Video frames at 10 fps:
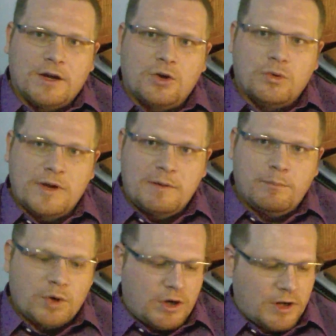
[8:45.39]
crimp
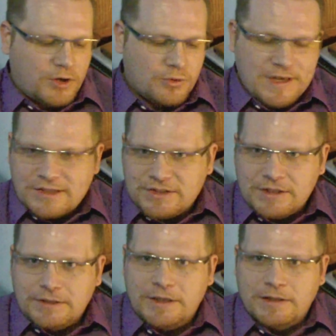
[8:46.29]
or a crease
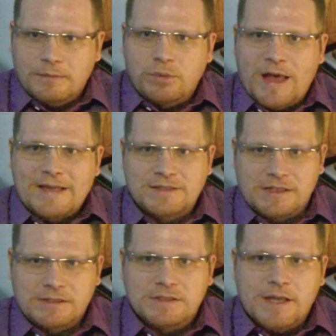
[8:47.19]
in the plastic
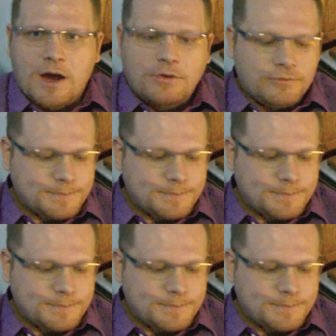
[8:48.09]
itself.